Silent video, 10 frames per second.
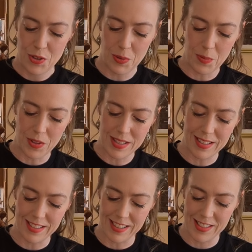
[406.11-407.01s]
no one wants
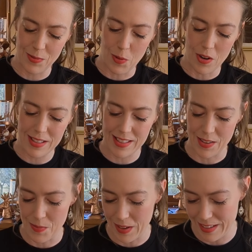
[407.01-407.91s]
to just watch
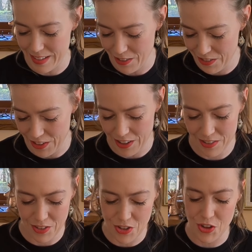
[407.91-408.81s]
someone, you know, for,
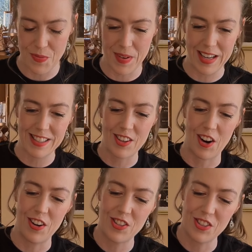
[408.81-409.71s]
for two minutes
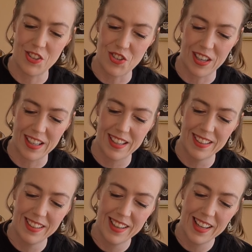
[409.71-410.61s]
garnishing a drink
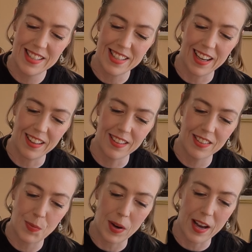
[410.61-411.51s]
in silence.
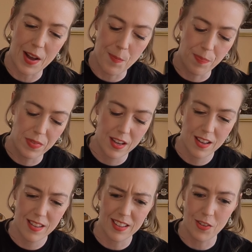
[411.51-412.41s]
But um,
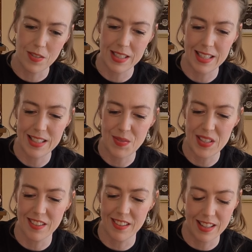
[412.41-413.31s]
this all seems to be
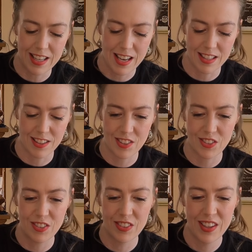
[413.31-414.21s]
done at the end,
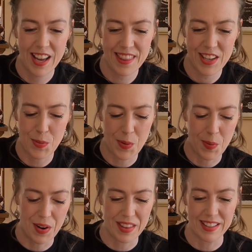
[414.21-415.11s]
so I think it'll be
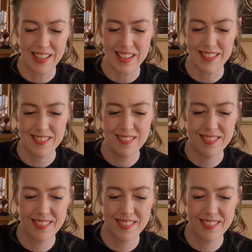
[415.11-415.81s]
worth it in the end though.